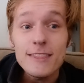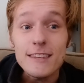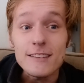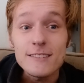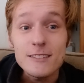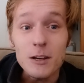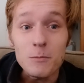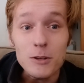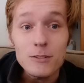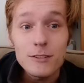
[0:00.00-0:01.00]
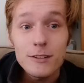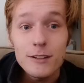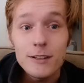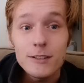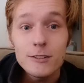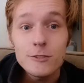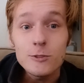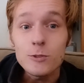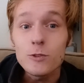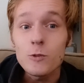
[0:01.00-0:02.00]
this summer
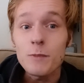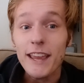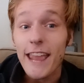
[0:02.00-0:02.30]
due to my